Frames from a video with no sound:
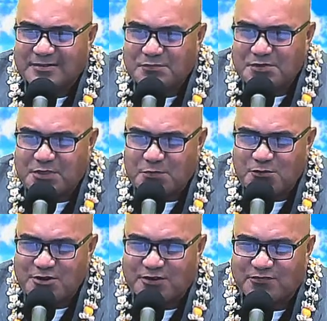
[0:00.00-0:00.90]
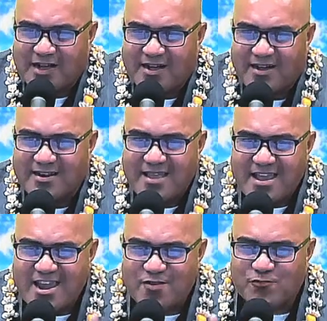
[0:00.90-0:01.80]
with the Word of God
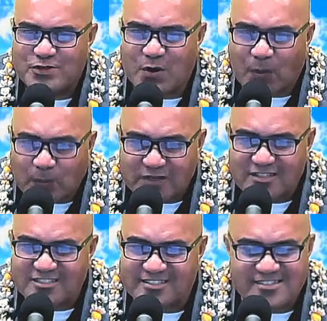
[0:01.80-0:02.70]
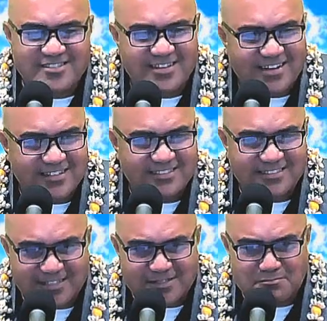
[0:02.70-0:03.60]
if we only see us
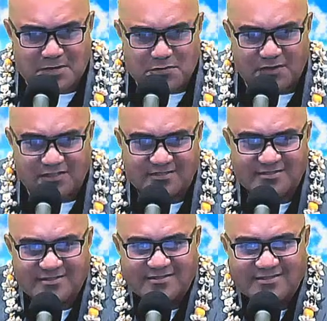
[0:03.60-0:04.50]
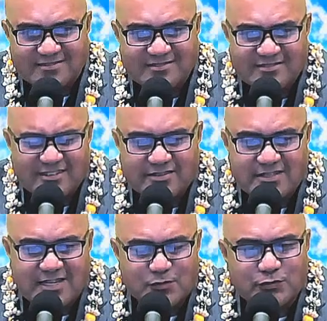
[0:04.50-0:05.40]
in the mirror,
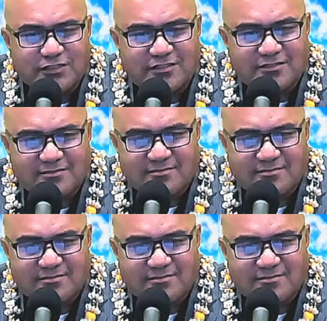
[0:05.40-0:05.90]
nothing else?